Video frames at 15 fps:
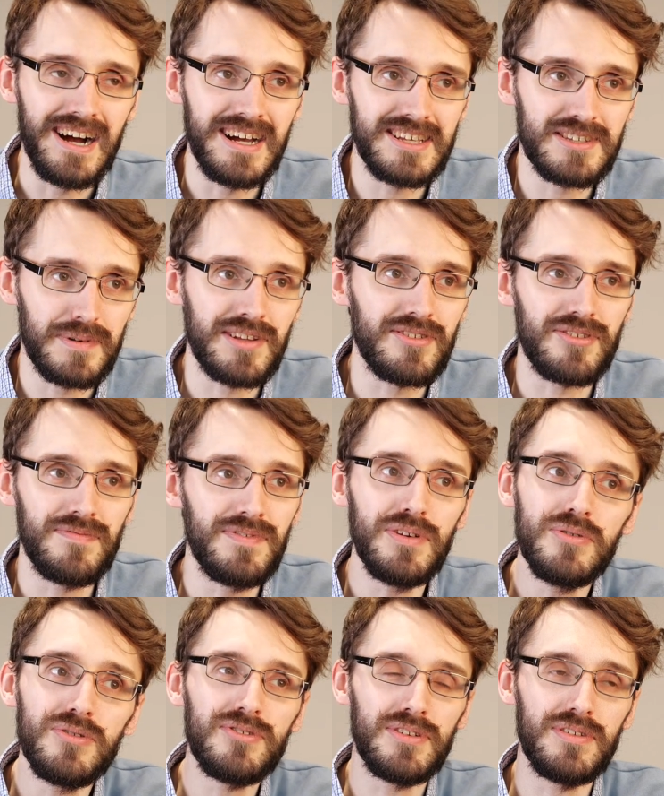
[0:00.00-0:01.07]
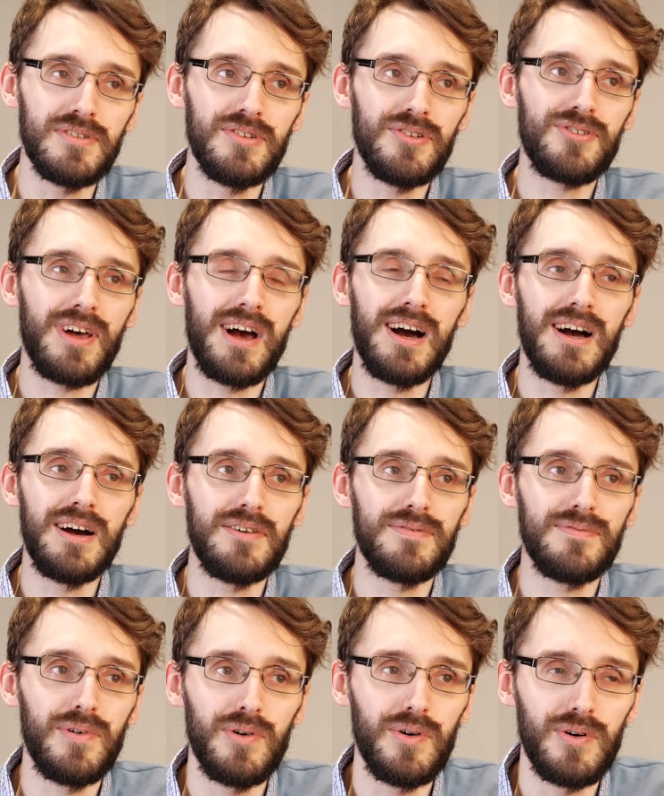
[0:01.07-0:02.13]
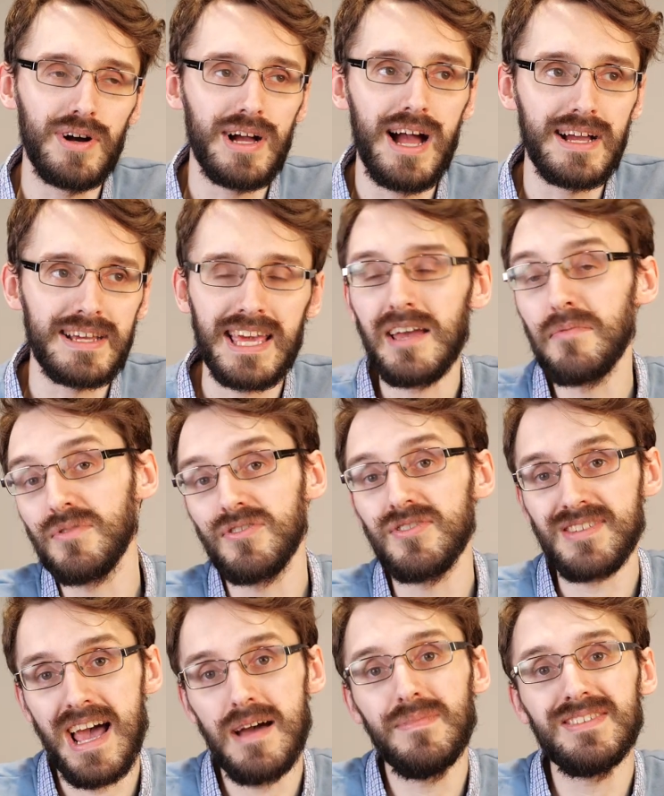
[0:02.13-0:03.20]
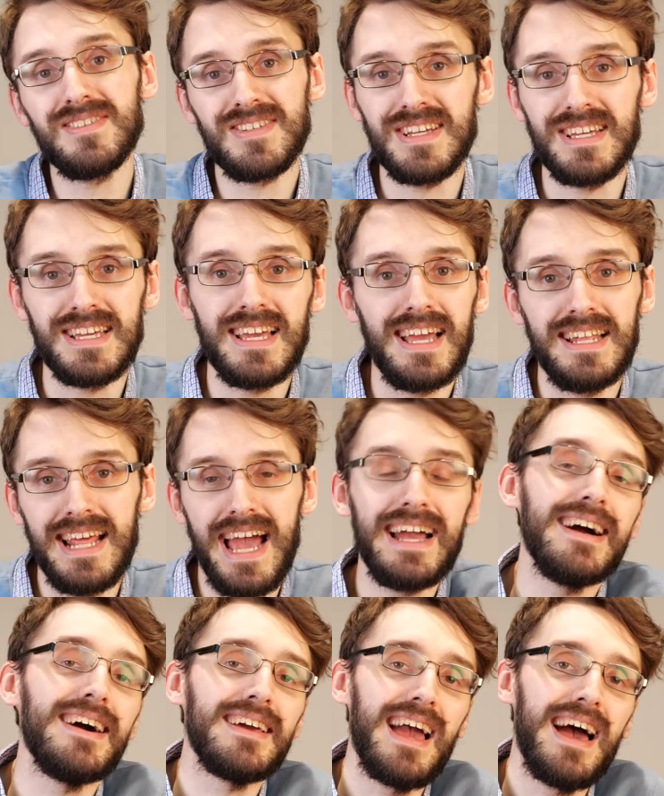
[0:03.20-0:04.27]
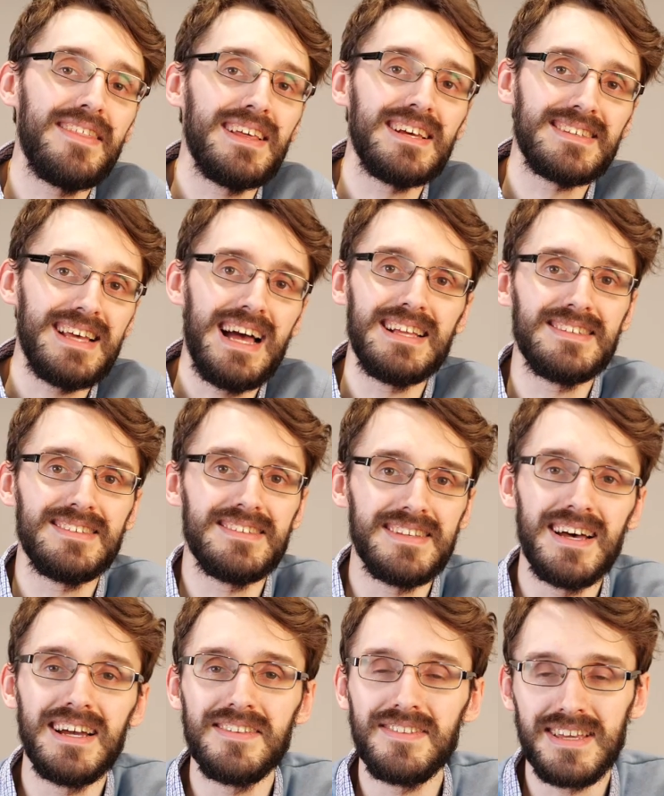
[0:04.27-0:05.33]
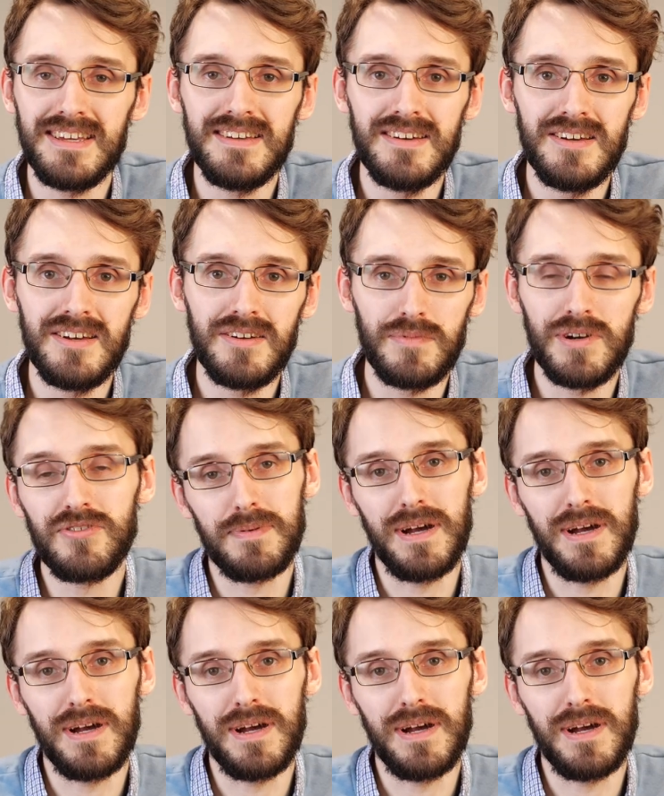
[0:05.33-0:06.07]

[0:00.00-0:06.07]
as well as a few students for Cambridge's MST in AI Ethics and Society, which,